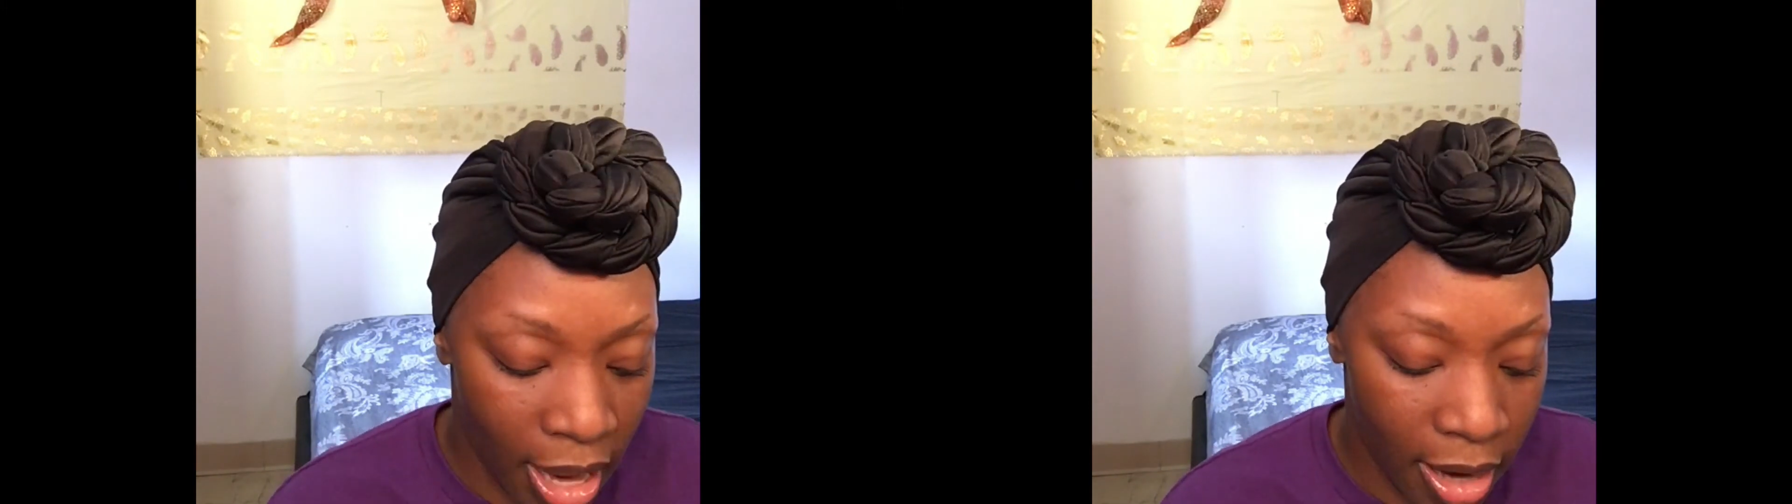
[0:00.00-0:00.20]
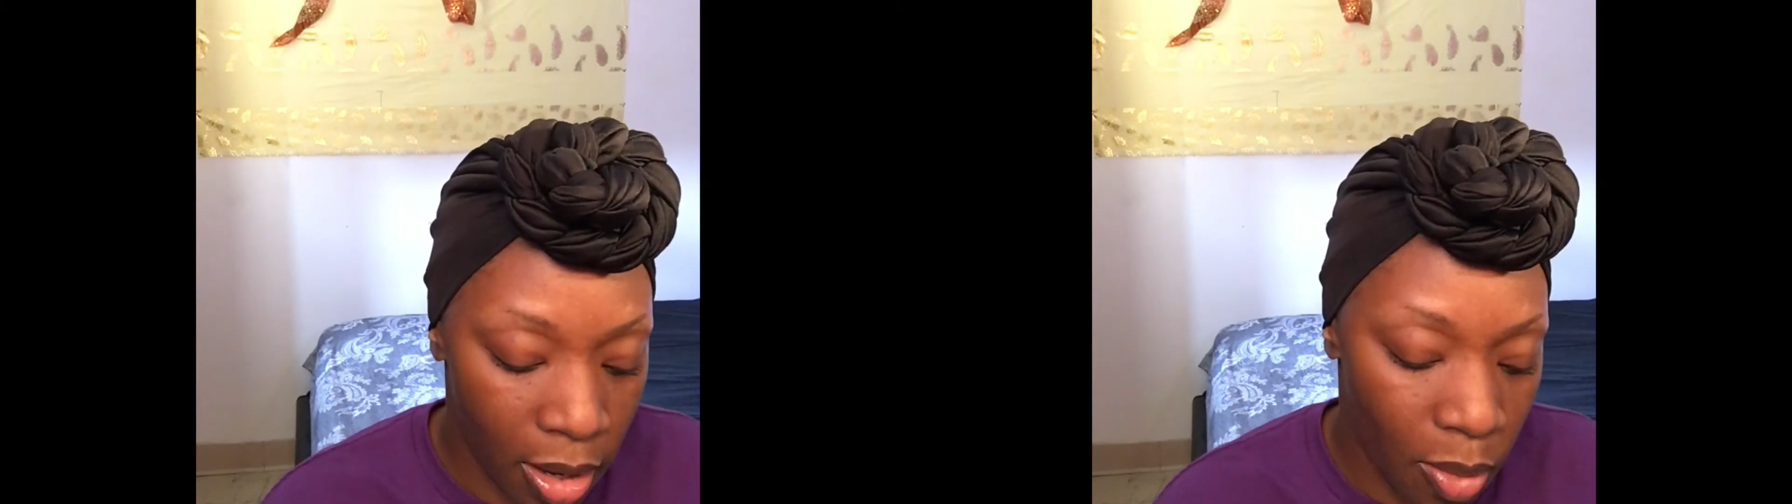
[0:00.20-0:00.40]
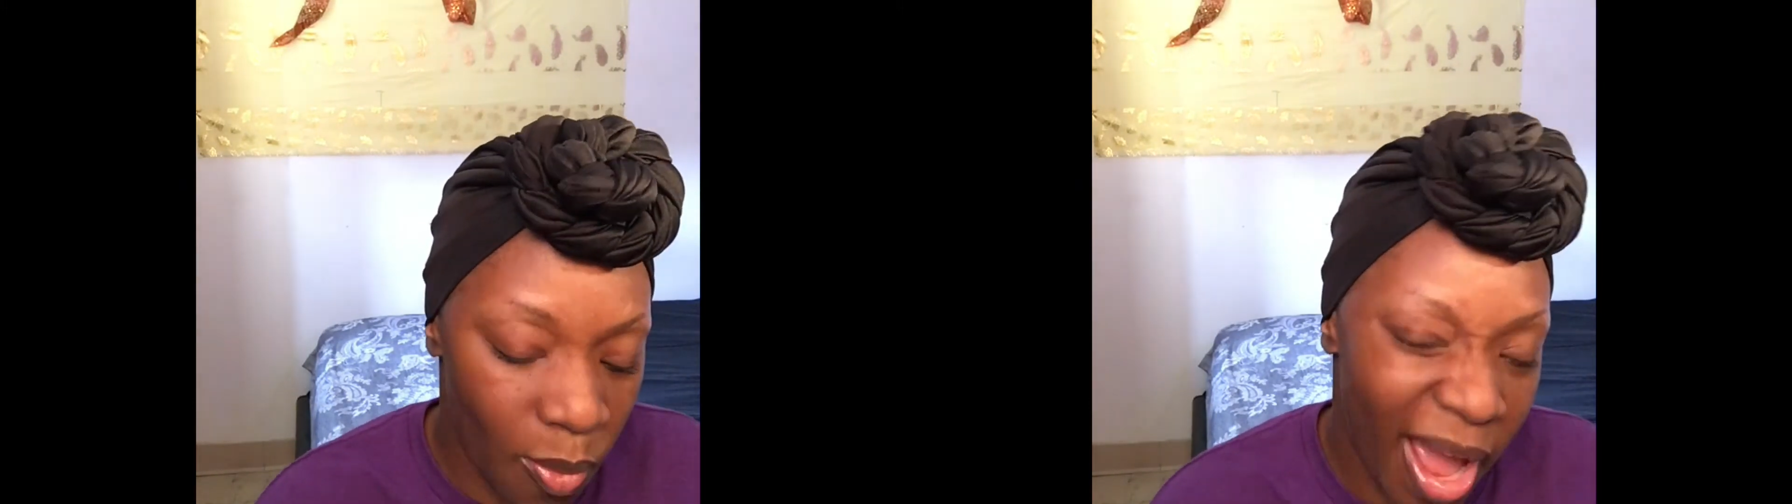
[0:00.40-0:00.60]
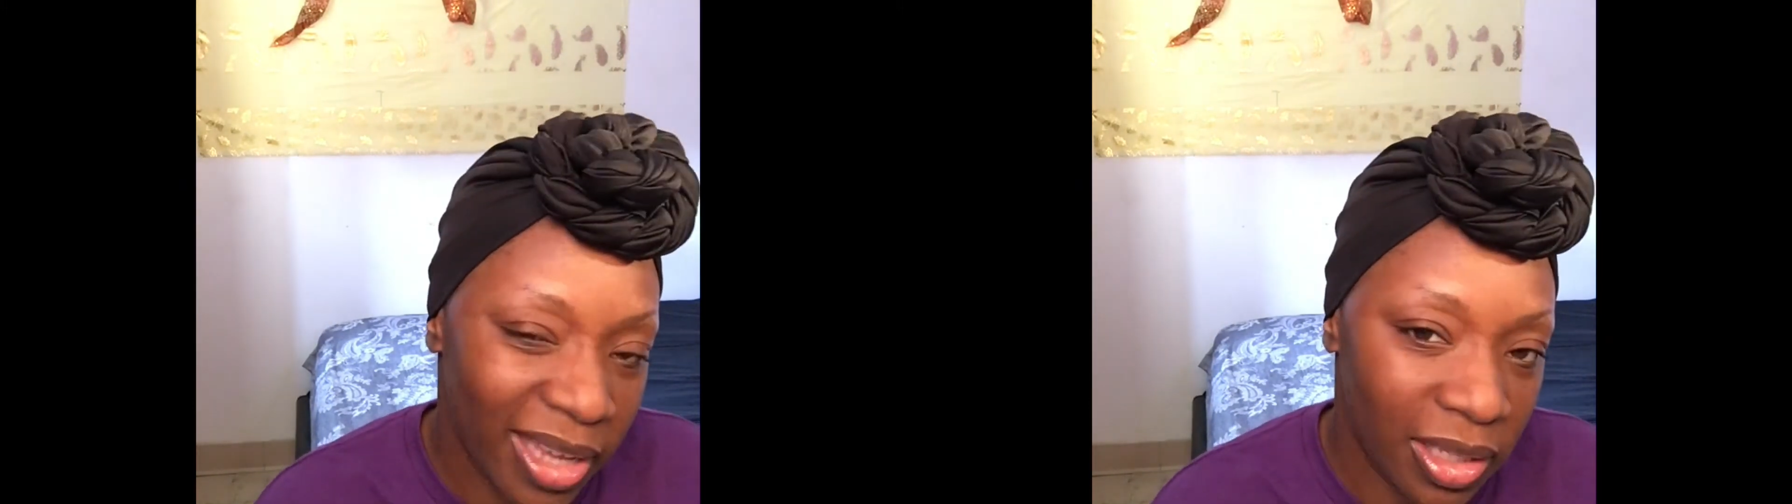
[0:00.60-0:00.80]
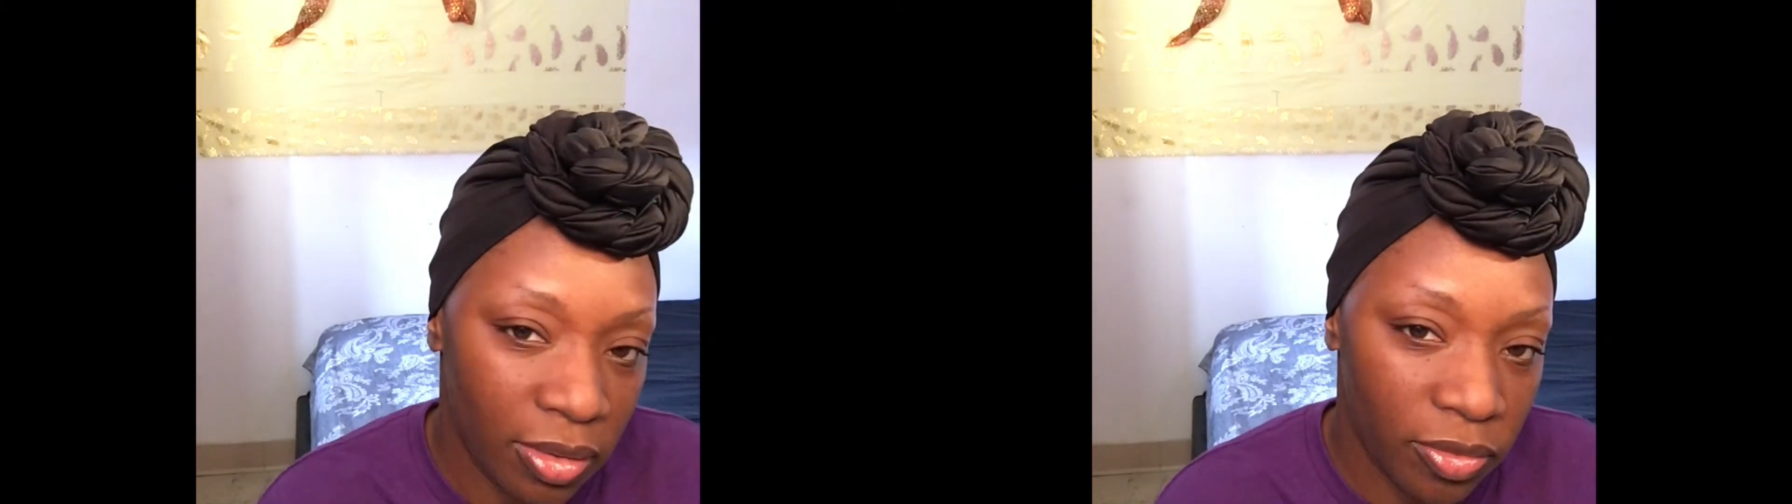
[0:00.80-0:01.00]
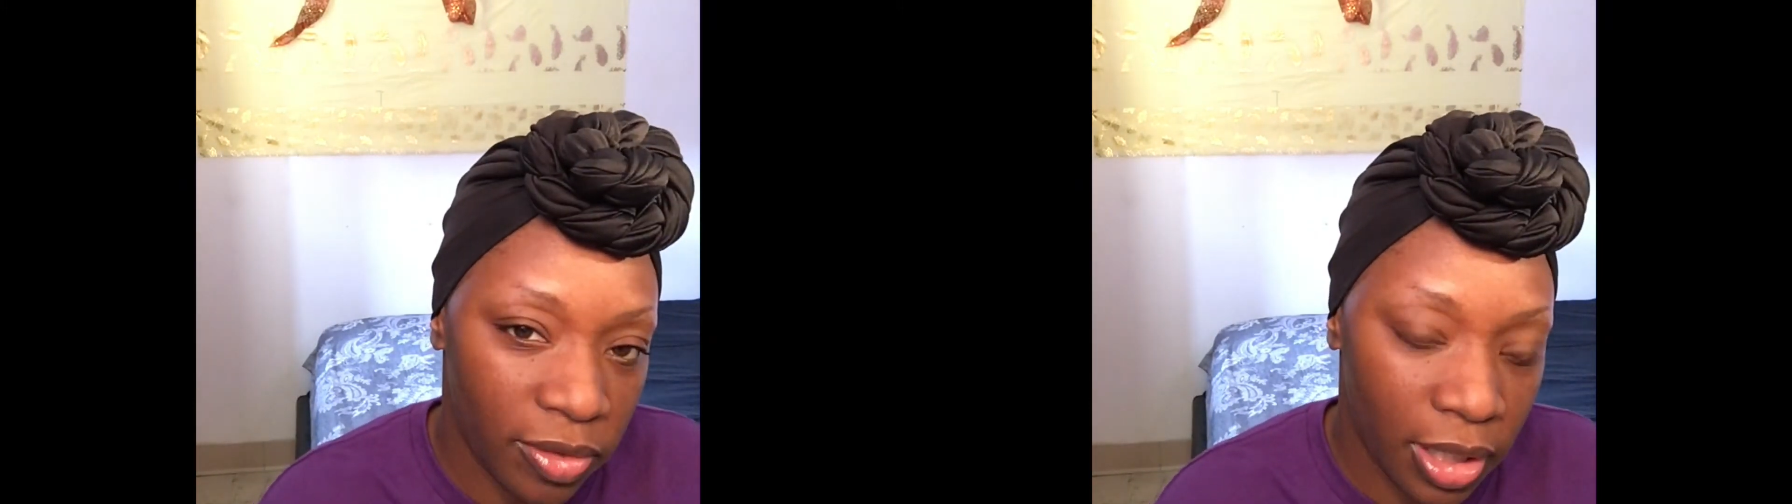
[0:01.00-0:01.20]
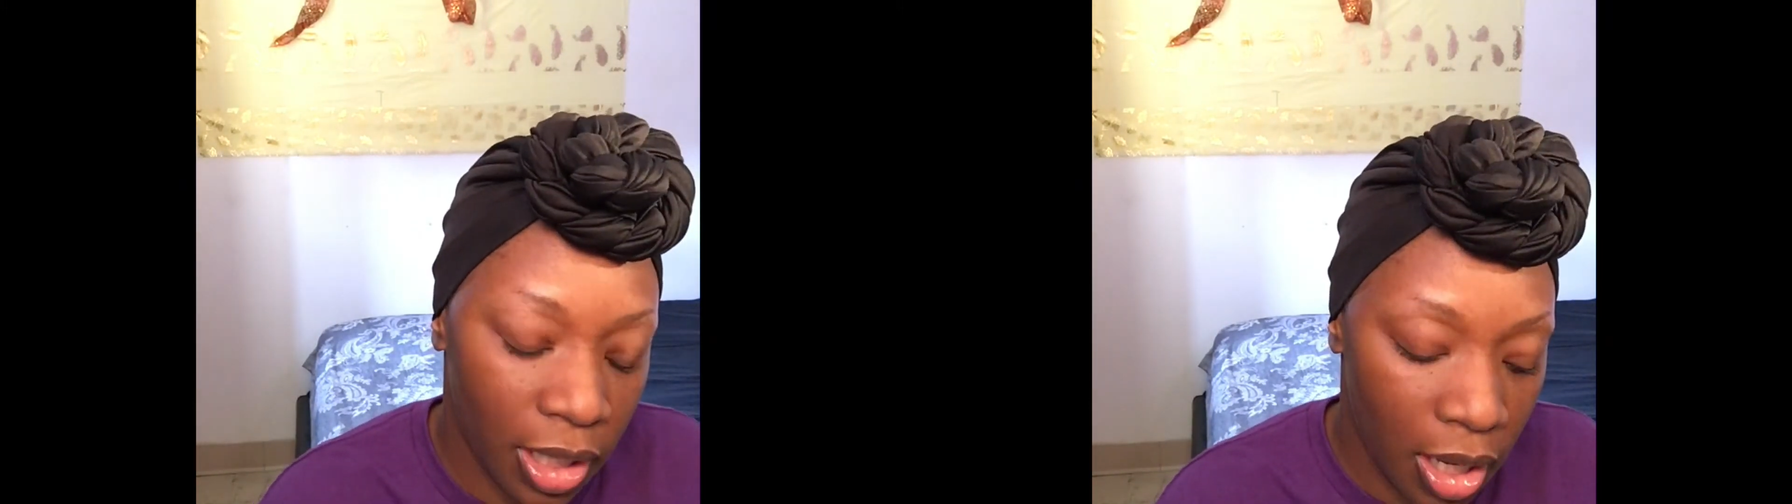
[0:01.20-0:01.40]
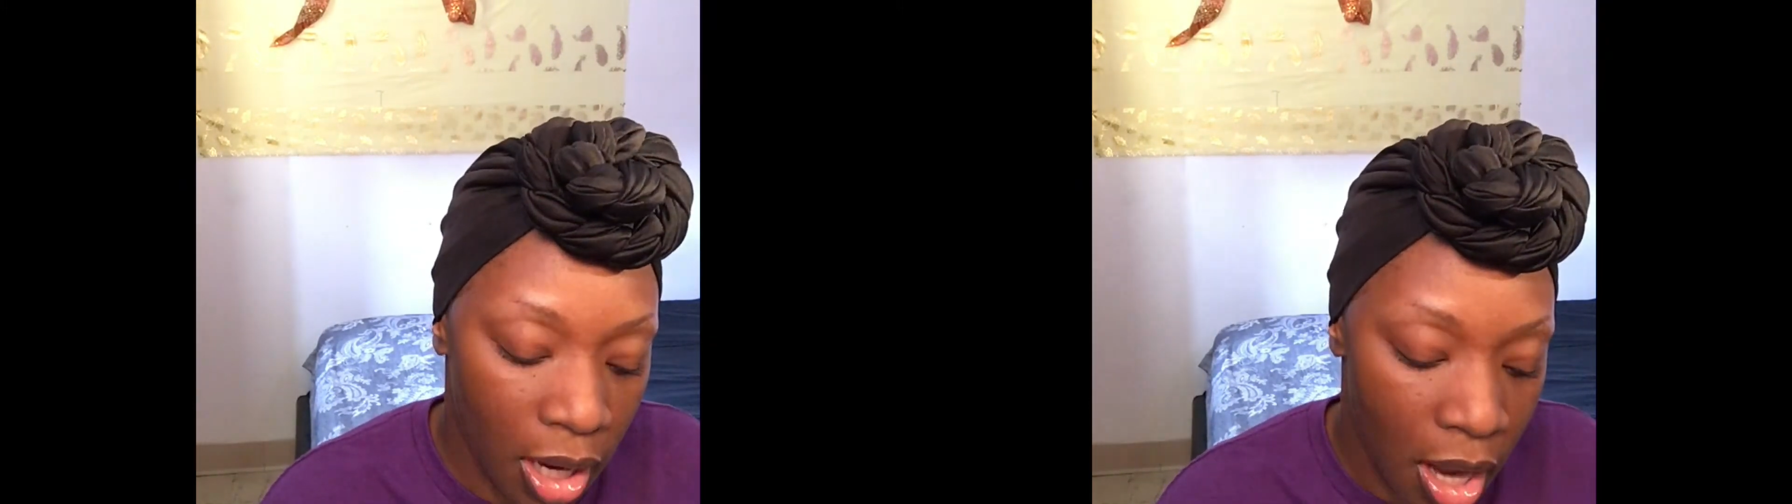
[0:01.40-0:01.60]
like waxing really.